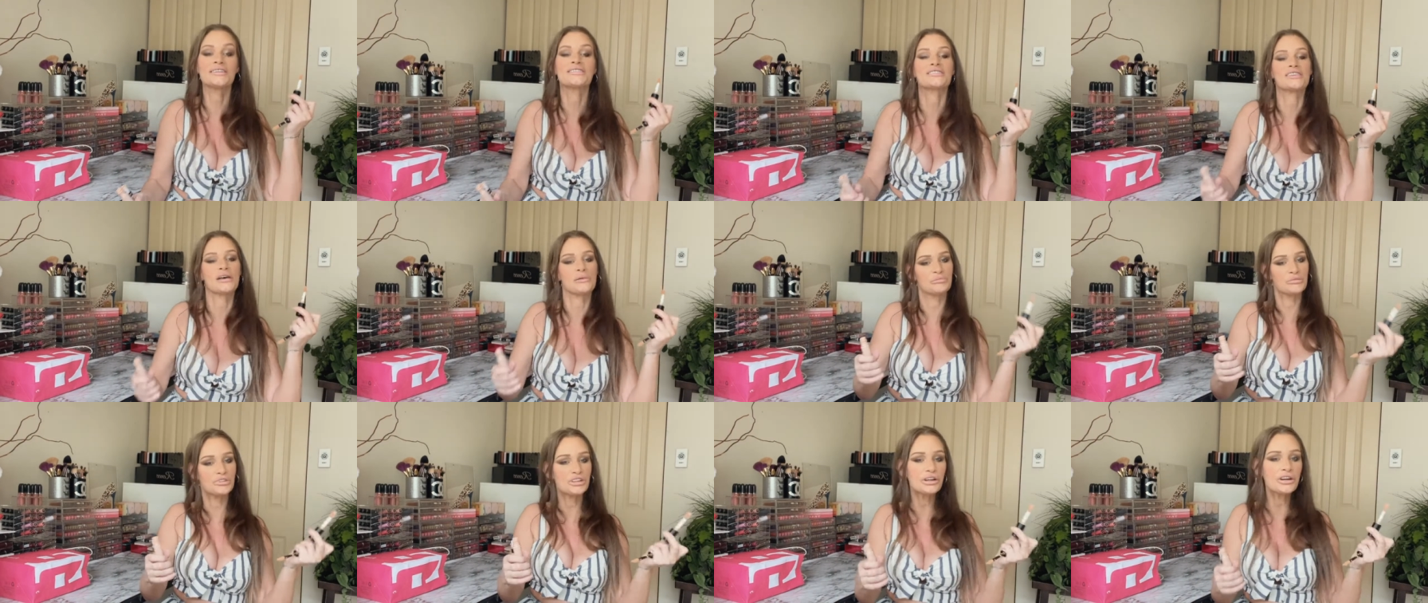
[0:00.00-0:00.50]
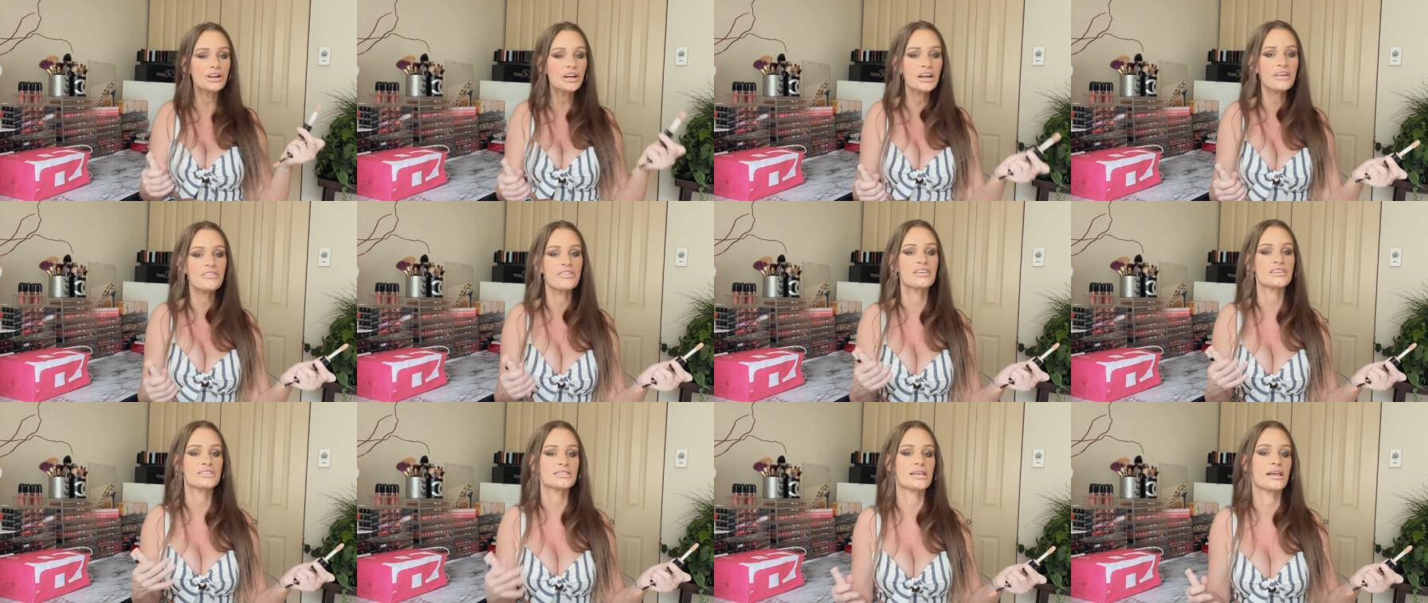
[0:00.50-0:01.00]
similar in
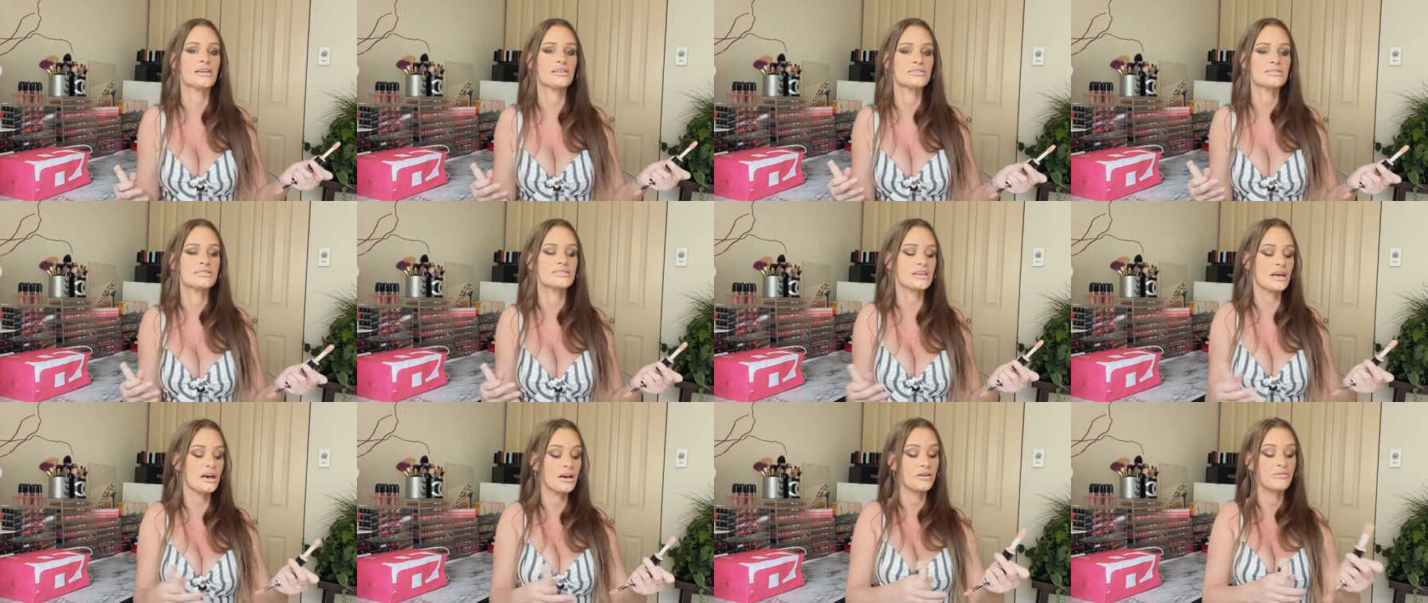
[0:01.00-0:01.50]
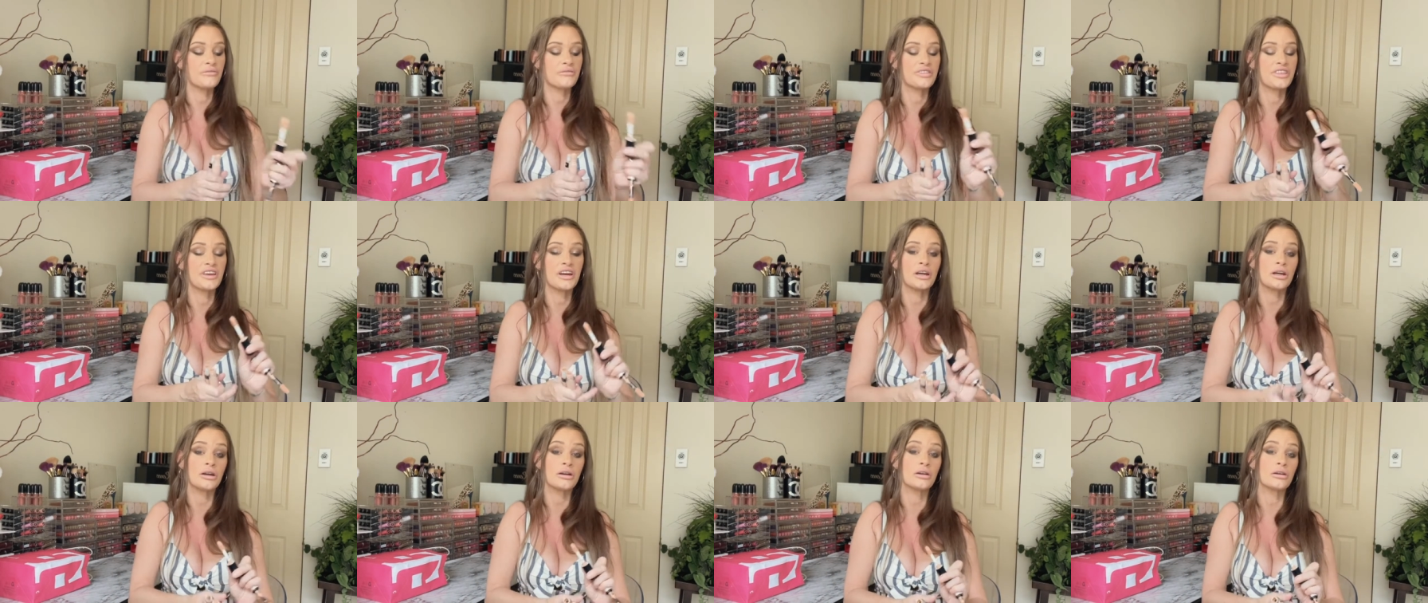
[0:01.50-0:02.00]
the sense of
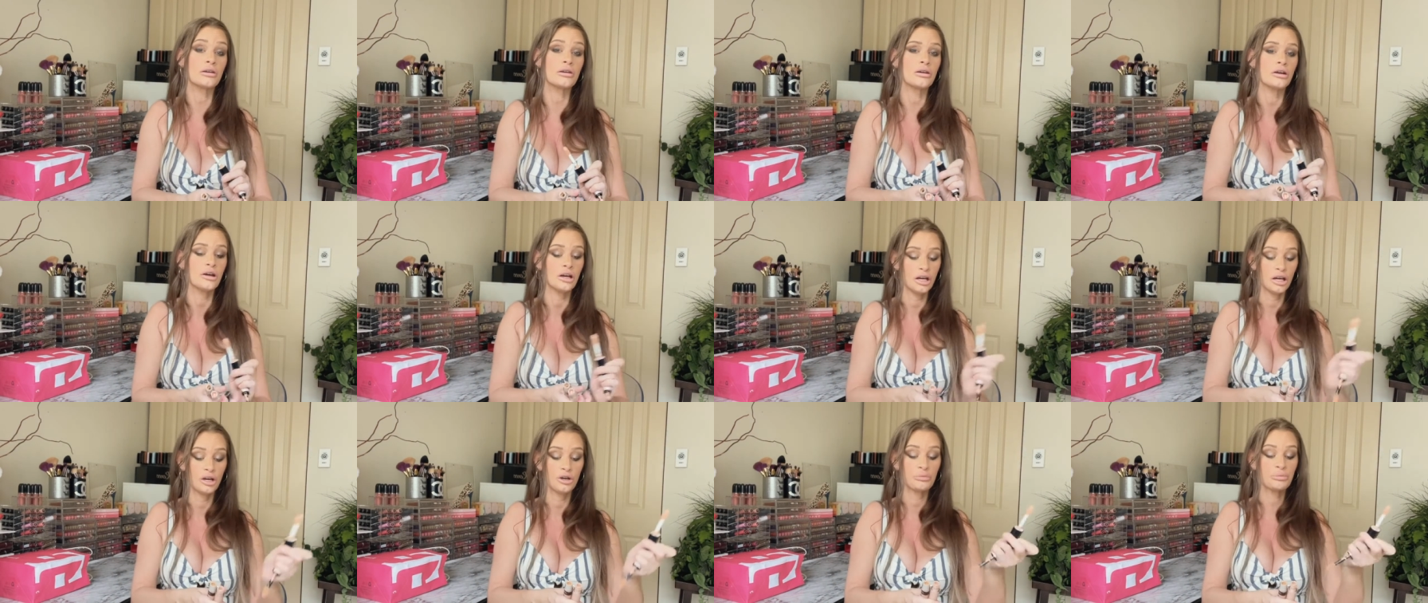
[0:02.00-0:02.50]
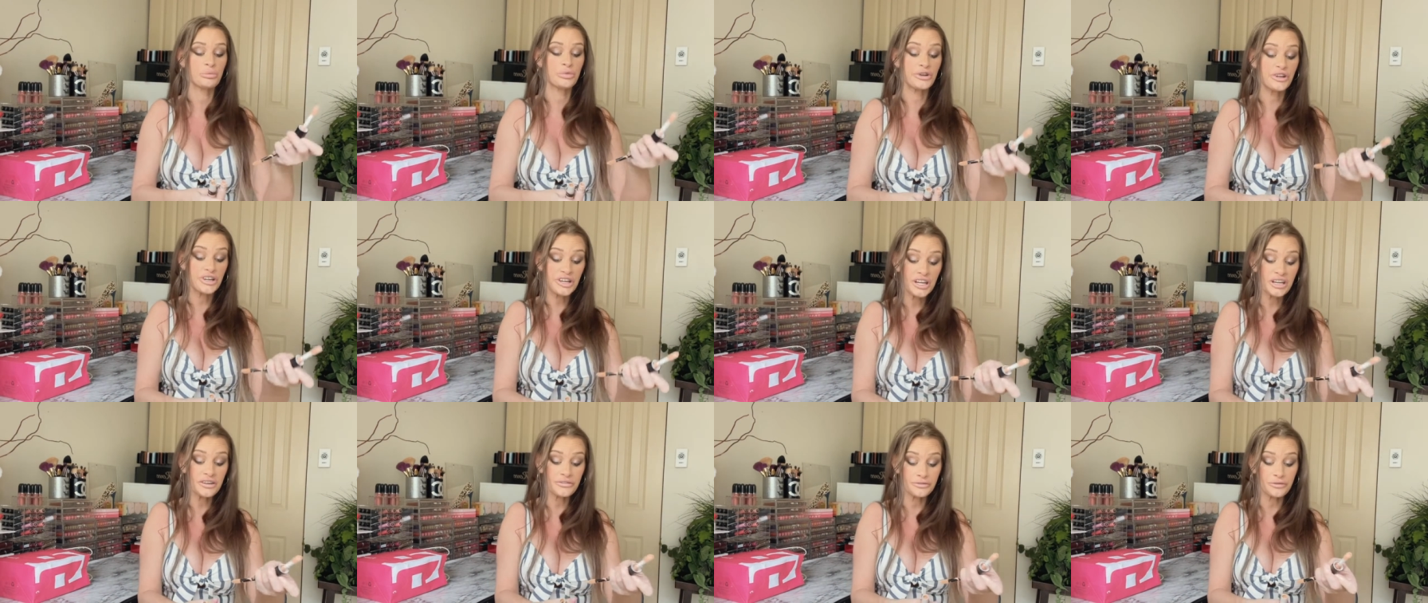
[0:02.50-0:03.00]
they're
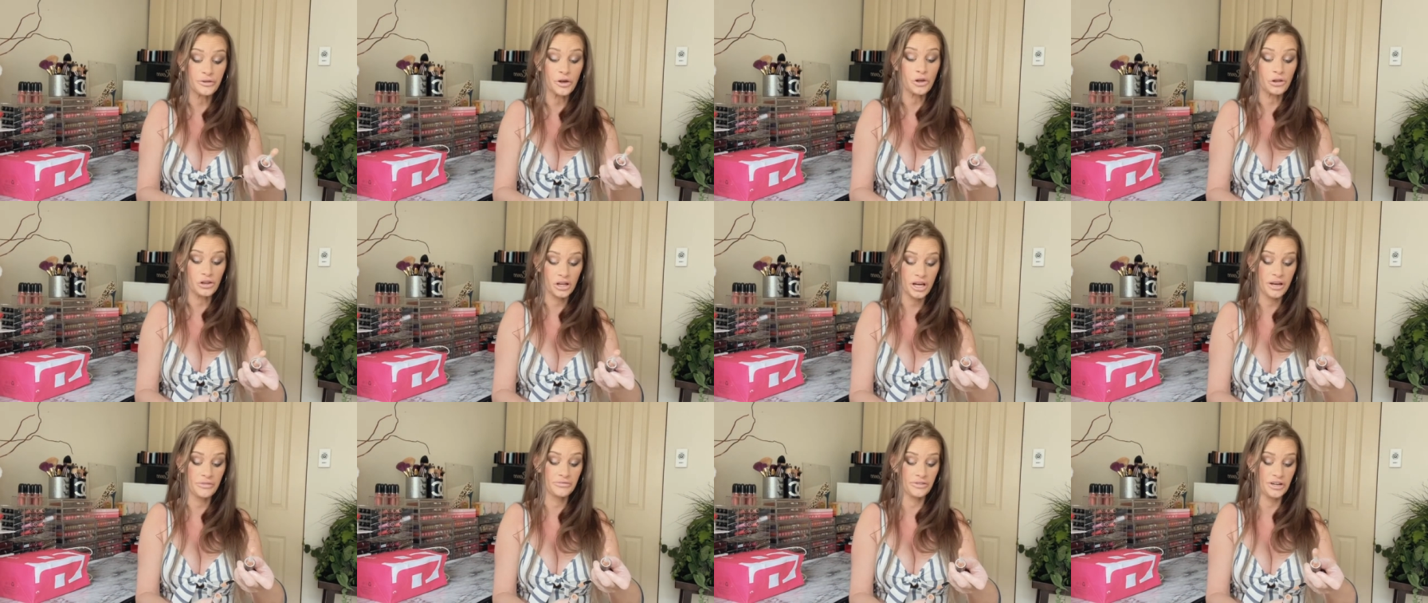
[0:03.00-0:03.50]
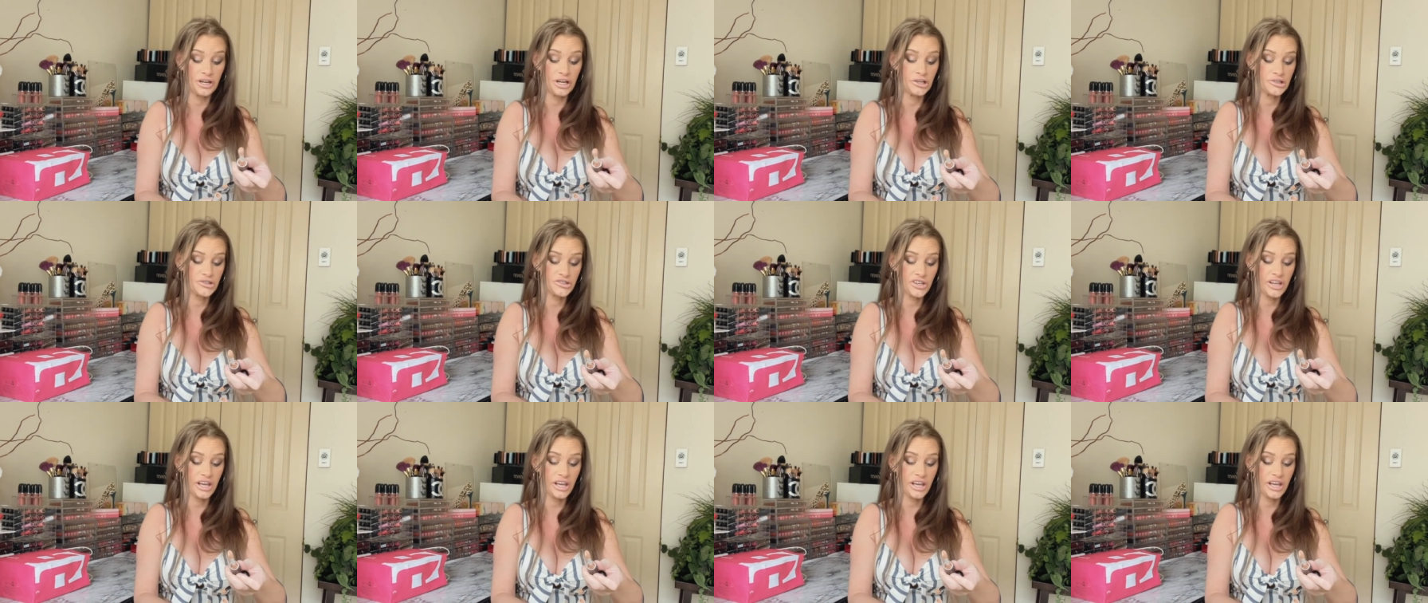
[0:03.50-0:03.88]
pretty full coverage.